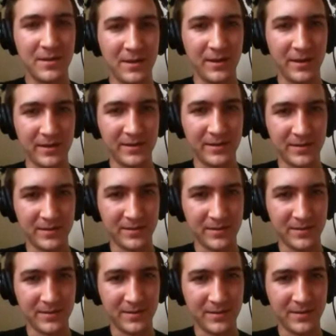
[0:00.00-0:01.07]
in
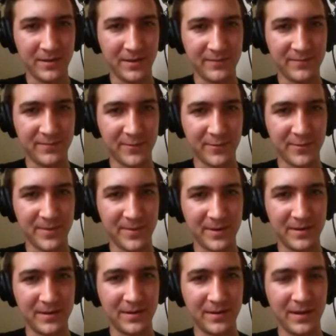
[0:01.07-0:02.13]

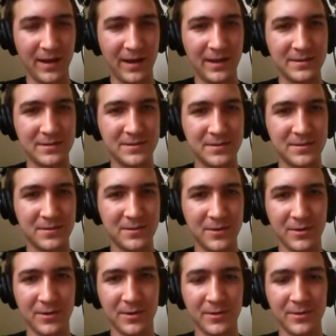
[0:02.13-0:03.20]
Foreman as
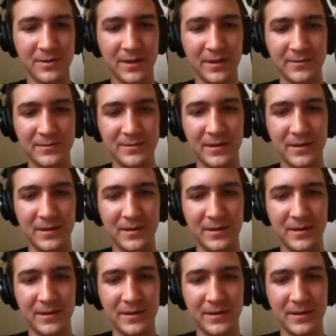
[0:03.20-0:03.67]
Docker containers.